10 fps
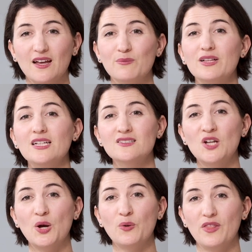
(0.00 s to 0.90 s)
Please
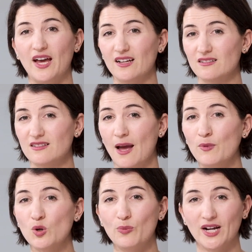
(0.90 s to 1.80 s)
know that
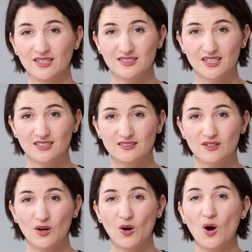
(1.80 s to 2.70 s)
chemical pregnancies
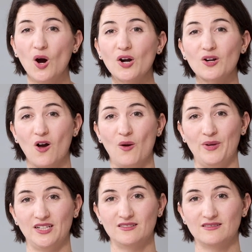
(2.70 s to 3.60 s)
are
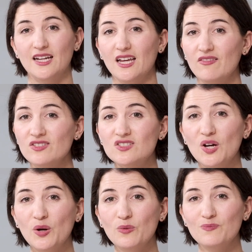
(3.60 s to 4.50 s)
common. Even
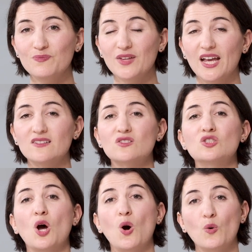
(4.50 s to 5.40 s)
so, it's
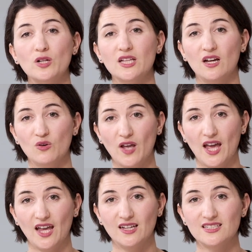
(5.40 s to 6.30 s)
totally
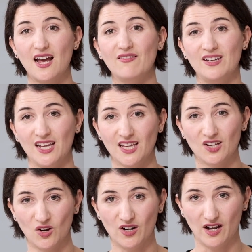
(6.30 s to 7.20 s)
okay to have an aching
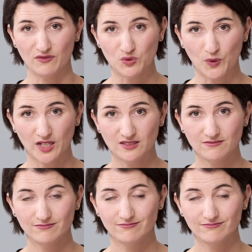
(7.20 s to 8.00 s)
heart after one.